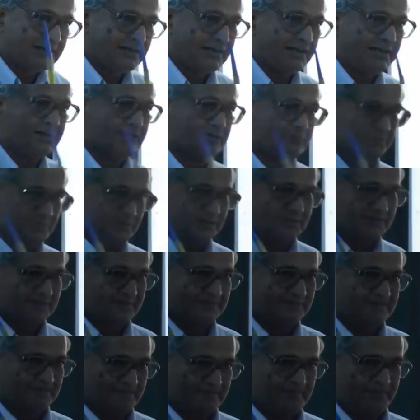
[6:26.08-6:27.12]
helicopter?
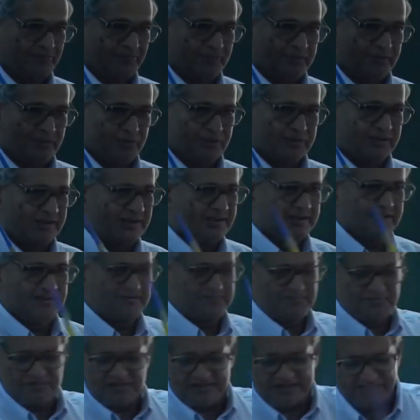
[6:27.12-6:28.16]
Okay, there
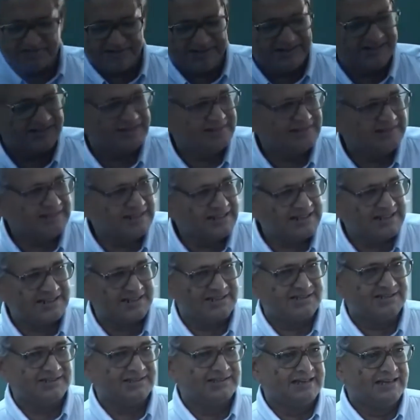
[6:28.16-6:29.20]
are several
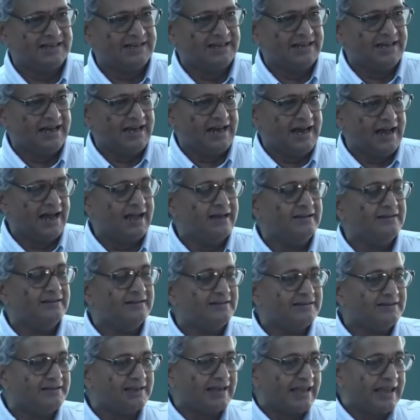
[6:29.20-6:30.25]
directions
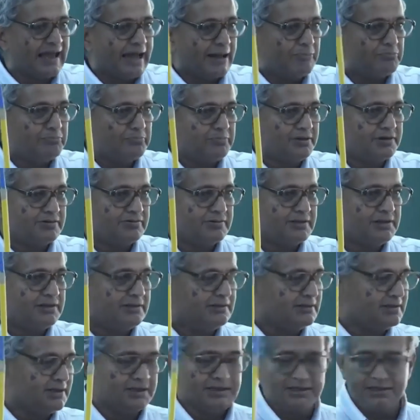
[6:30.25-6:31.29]
and the gap between
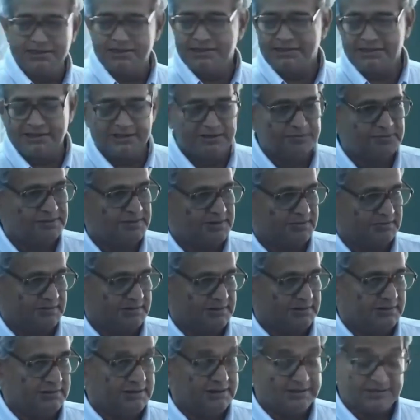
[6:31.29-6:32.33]
theory and
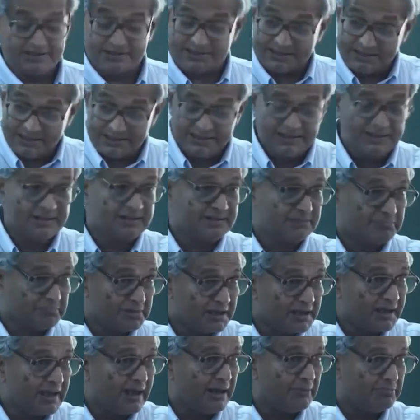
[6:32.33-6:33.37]
experiment that is still there a
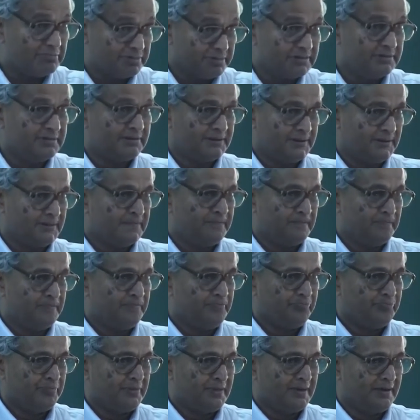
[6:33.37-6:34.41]
big gap.
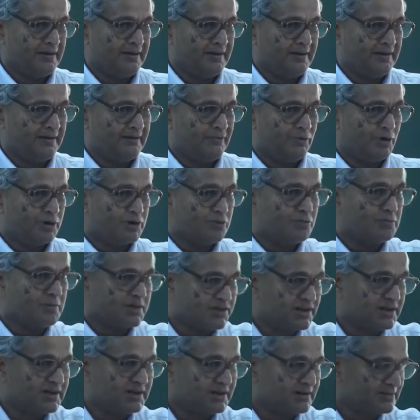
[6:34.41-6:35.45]
What you
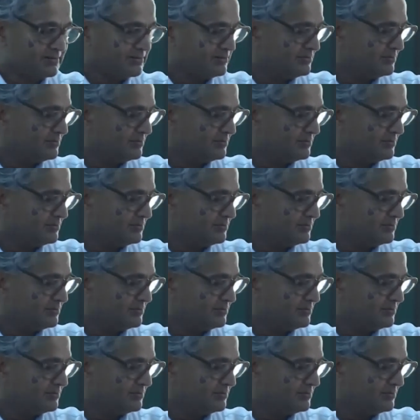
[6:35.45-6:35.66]
measure